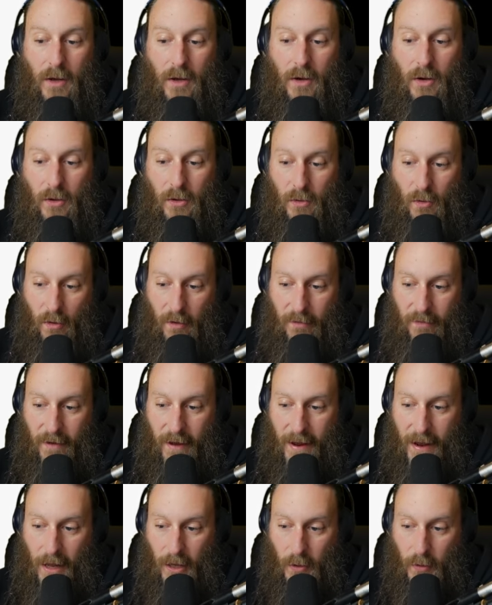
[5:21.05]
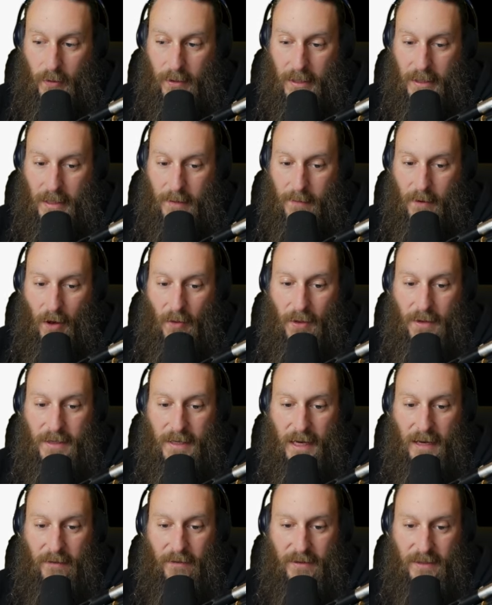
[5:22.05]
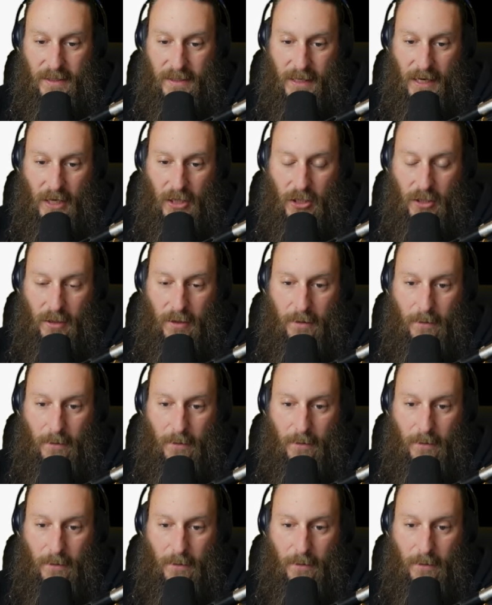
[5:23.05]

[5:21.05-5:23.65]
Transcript: glorify Elohim on the day of visitation.